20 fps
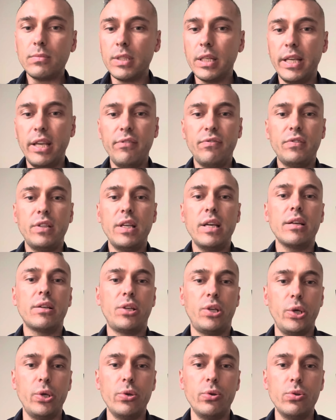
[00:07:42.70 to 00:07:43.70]
if the
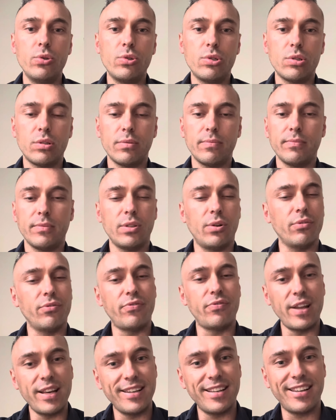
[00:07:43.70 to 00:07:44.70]
accused
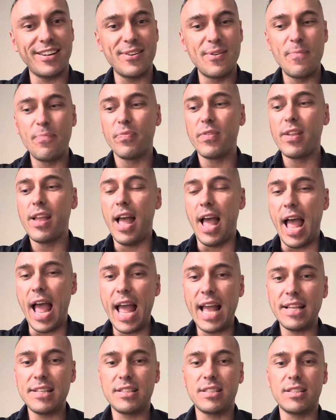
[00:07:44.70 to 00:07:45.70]
offender
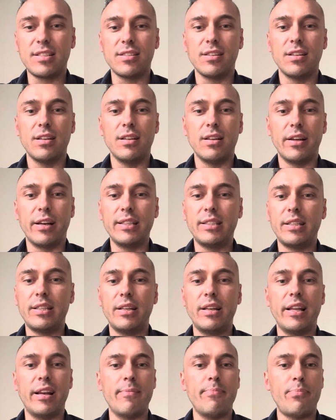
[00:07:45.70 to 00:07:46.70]
has written
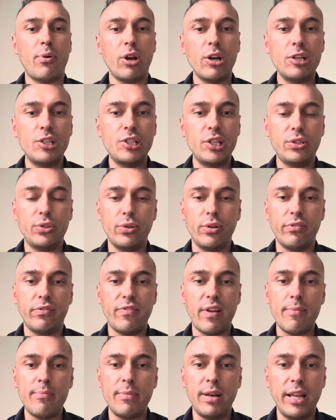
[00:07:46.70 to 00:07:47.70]
an apology to the
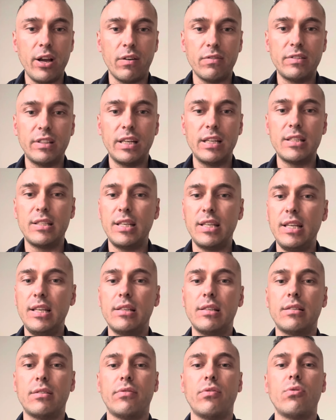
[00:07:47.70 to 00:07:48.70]
family of the
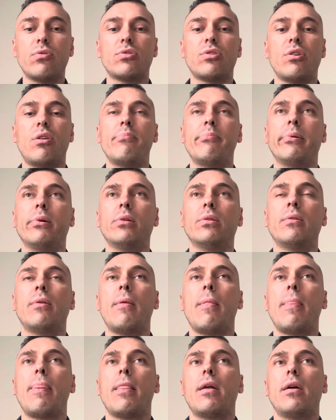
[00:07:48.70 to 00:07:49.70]
deceased, for example,
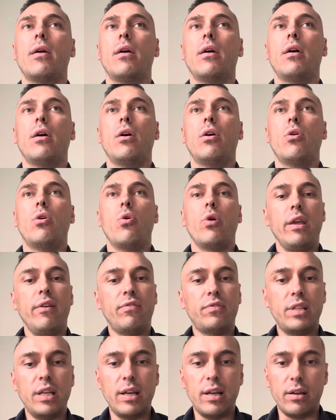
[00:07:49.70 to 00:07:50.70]

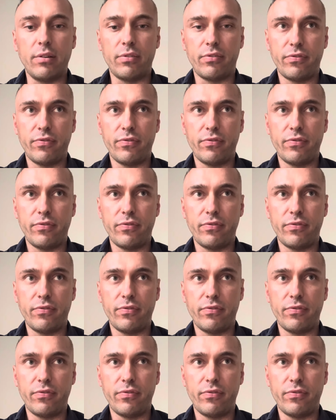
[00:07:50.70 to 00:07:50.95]
if the